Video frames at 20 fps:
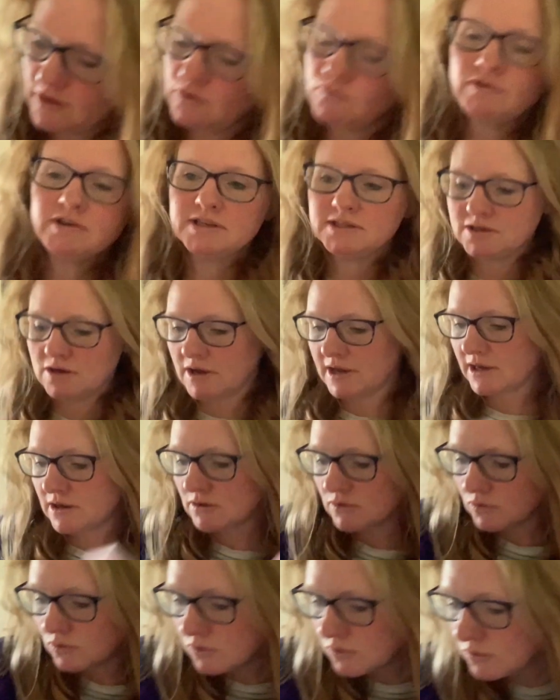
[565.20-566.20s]

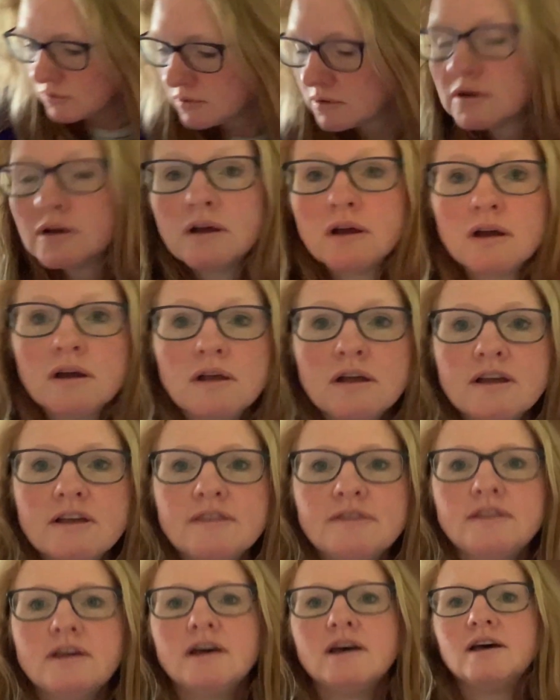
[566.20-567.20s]
recycle
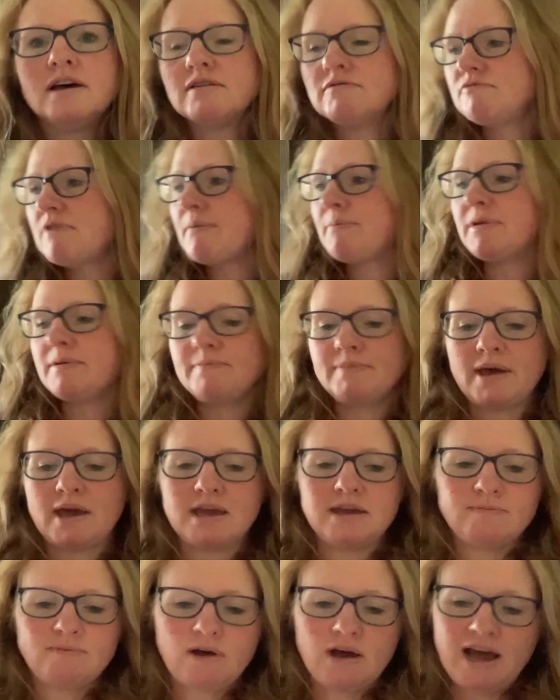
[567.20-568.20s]
the wrapping
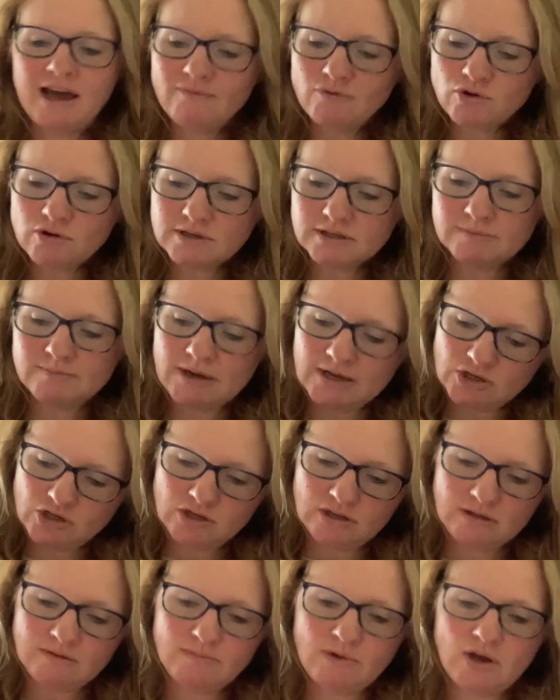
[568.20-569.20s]
paper. I haven't got as much
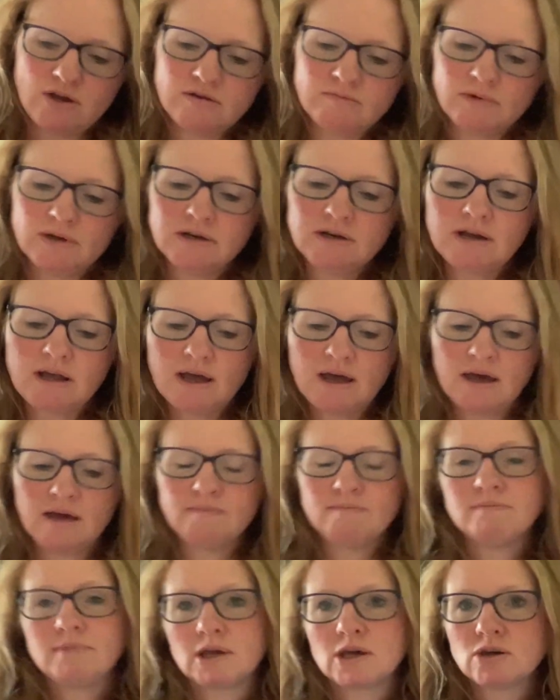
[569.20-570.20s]
at the moment
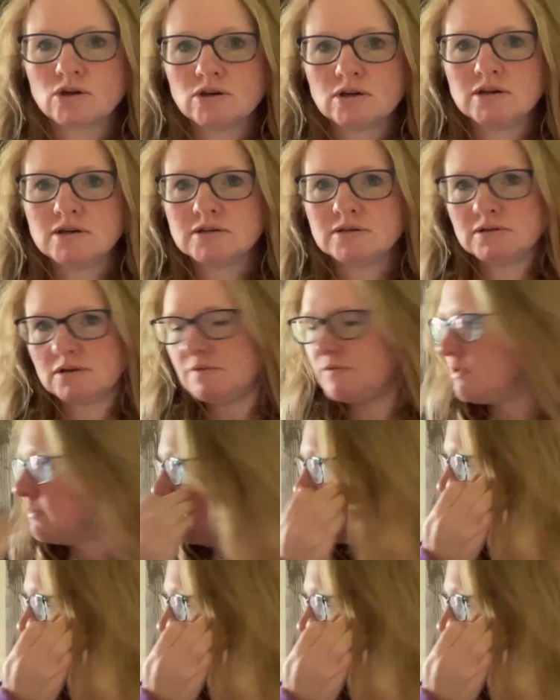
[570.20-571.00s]
because of the